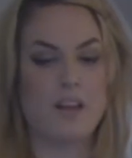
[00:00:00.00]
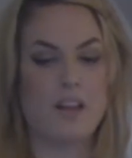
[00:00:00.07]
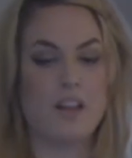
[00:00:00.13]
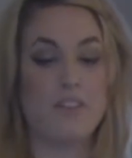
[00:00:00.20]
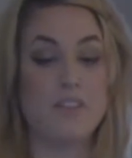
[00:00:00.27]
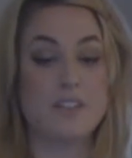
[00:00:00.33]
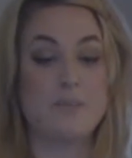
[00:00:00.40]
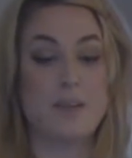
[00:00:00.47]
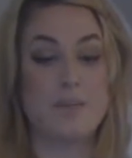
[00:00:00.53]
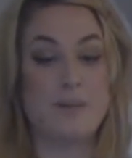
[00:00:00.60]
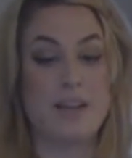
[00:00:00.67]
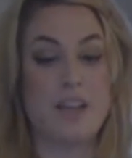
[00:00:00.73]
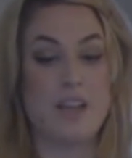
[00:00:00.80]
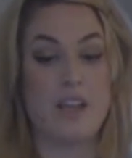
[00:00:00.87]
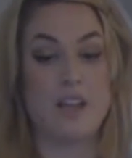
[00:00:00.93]
all of it's made
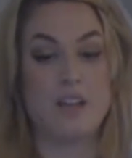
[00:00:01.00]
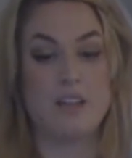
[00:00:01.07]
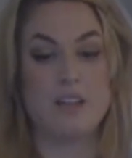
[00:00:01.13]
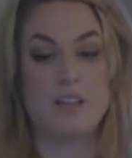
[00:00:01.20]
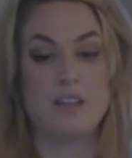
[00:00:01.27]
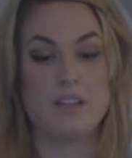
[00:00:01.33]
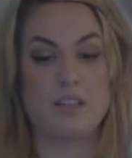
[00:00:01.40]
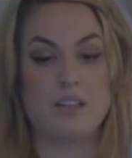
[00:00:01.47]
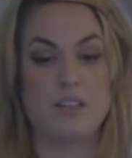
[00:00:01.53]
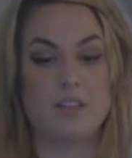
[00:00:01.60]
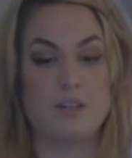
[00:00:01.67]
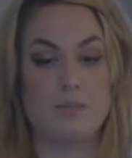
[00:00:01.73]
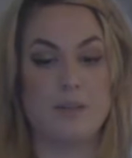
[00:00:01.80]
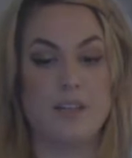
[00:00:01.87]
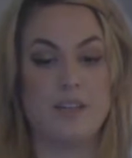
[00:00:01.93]
by hand, the
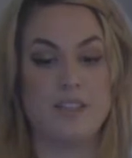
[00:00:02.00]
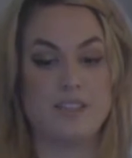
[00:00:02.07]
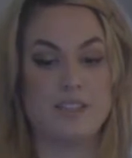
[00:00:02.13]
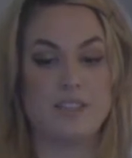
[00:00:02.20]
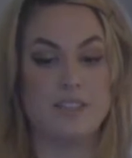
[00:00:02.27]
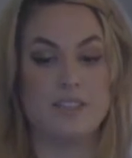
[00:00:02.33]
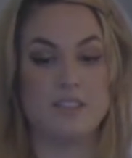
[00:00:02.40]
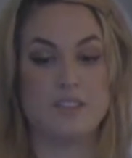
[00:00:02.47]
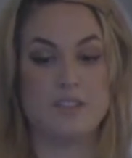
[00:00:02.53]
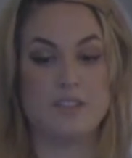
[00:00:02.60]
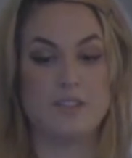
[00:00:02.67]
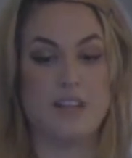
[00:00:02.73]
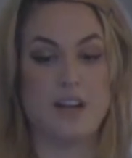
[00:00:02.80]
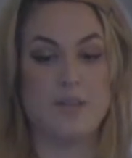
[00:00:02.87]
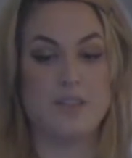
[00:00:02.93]
little pigs, the little
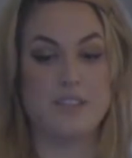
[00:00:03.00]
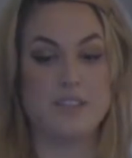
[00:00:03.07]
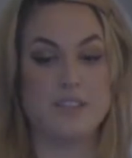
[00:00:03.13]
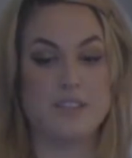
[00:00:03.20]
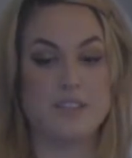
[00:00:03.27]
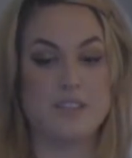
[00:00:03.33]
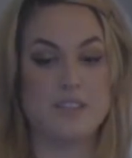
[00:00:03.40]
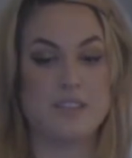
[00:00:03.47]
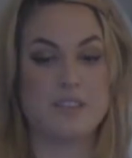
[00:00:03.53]
flowers,